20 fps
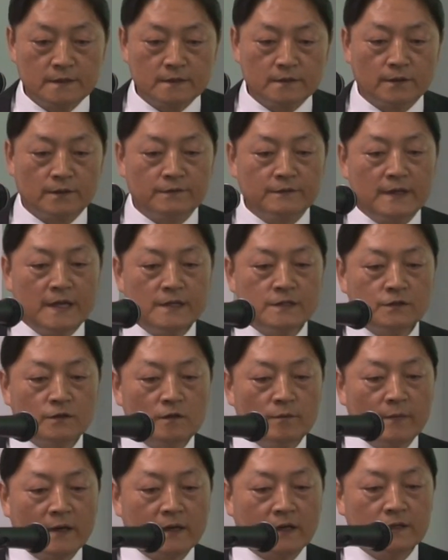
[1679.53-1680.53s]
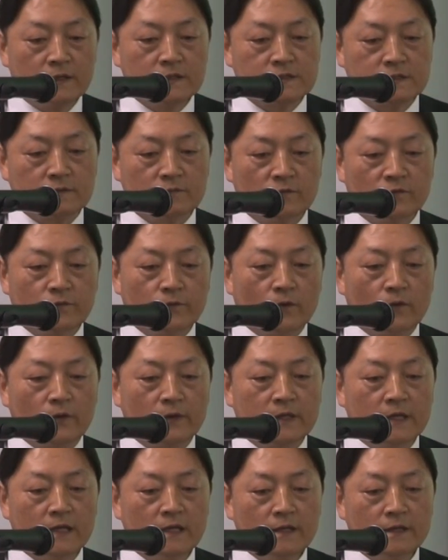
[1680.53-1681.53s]
the natural mechanism for
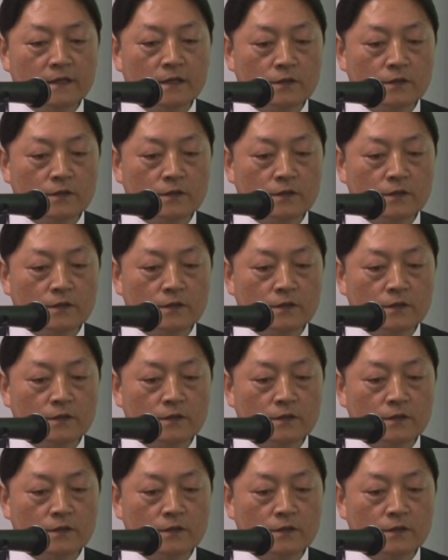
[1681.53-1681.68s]
healing